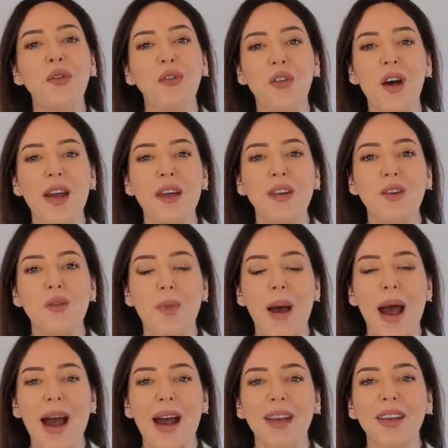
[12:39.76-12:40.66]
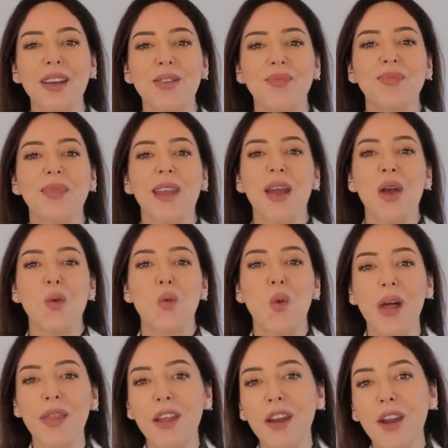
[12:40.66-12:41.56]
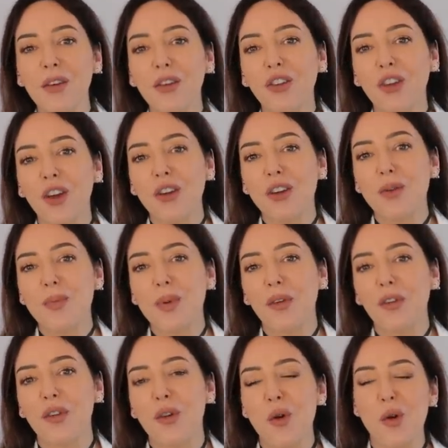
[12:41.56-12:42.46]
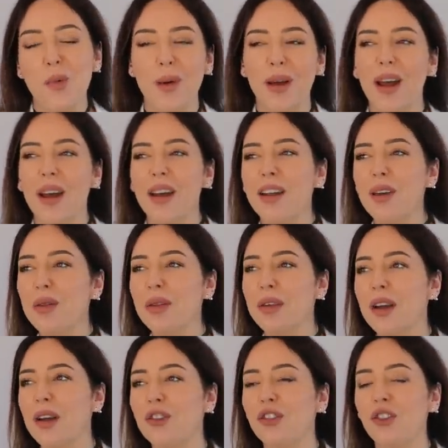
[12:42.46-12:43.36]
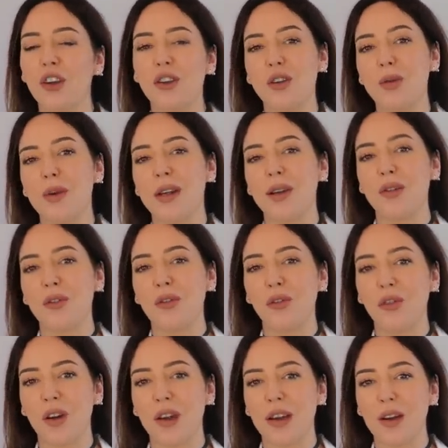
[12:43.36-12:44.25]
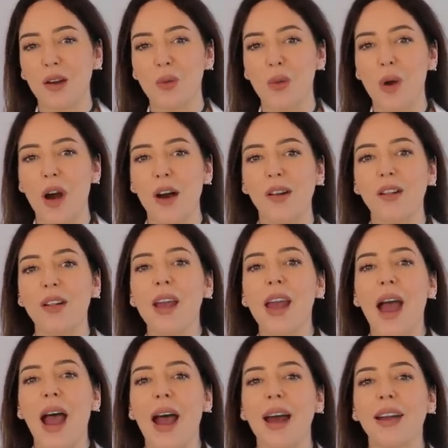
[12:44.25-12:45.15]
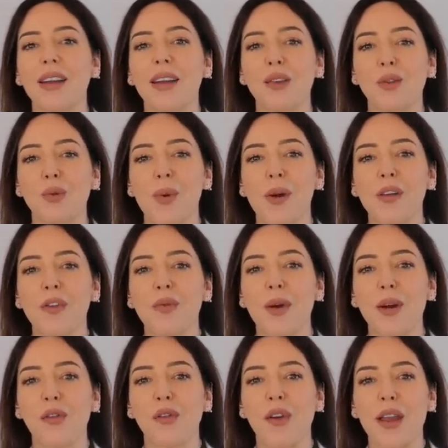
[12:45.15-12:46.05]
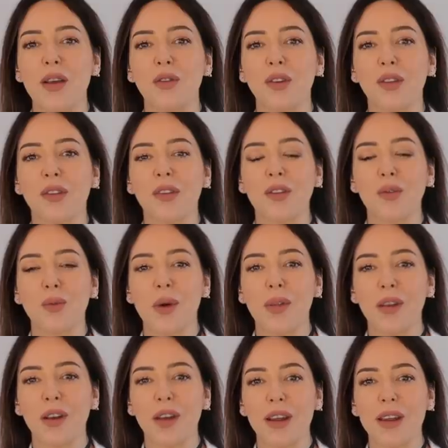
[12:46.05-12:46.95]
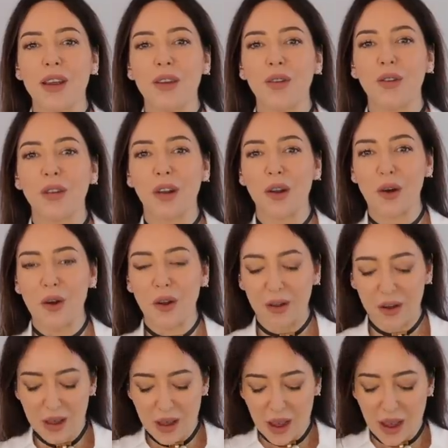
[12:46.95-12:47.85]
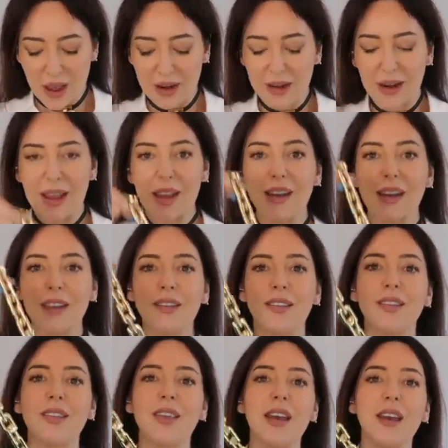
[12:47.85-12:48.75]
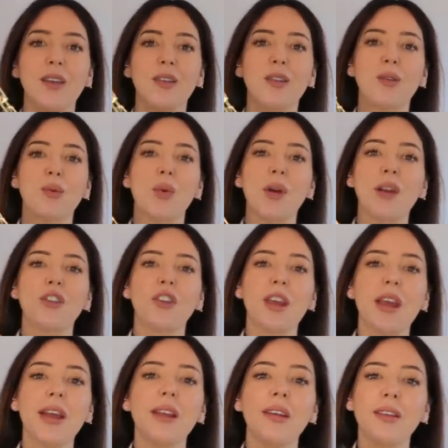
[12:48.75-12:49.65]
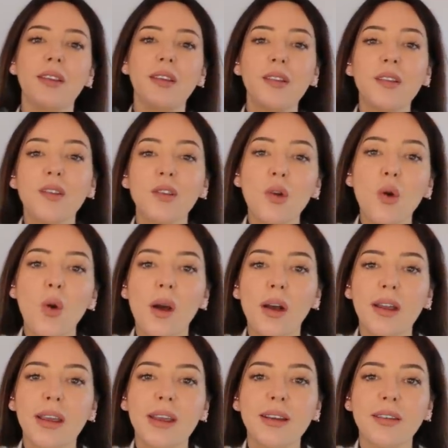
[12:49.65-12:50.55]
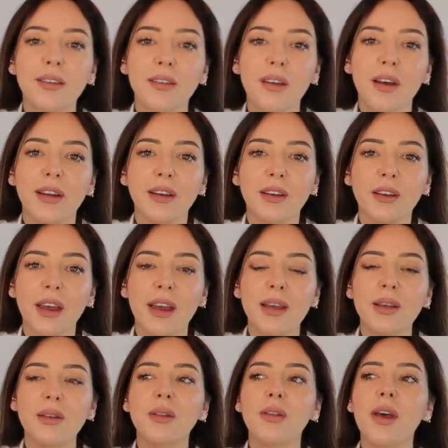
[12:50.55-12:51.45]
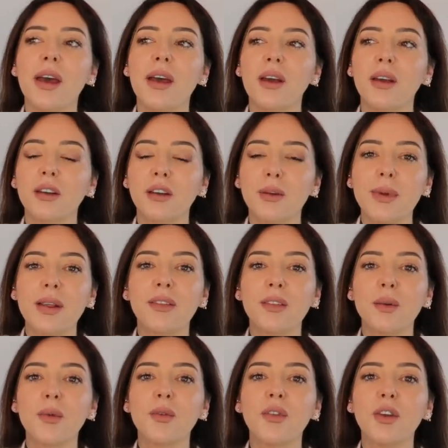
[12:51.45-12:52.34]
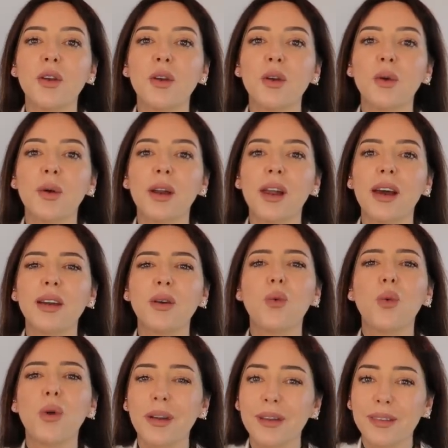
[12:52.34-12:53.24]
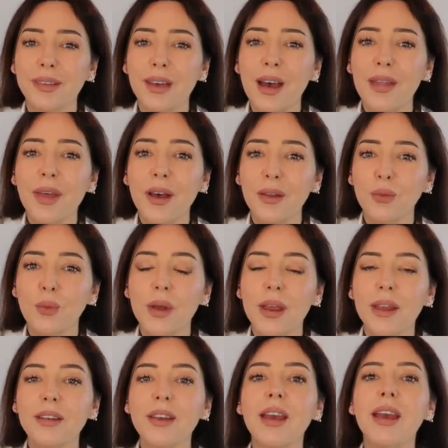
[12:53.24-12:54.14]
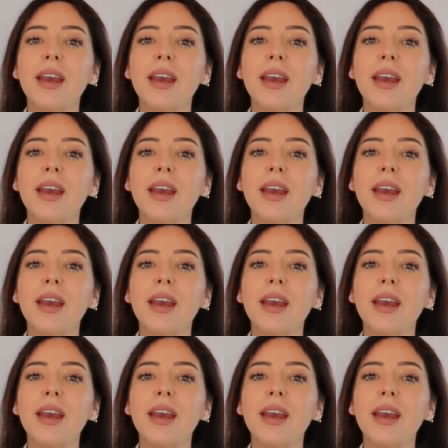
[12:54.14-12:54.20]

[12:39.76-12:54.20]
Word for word: the final bag, one that I've shown you before, but I don't think I've shown you it for a little while and it's one of my favorites it's one that I use a lot and it is this which it this is a quirky design okay there are going to be some of you who are like what is that that's weird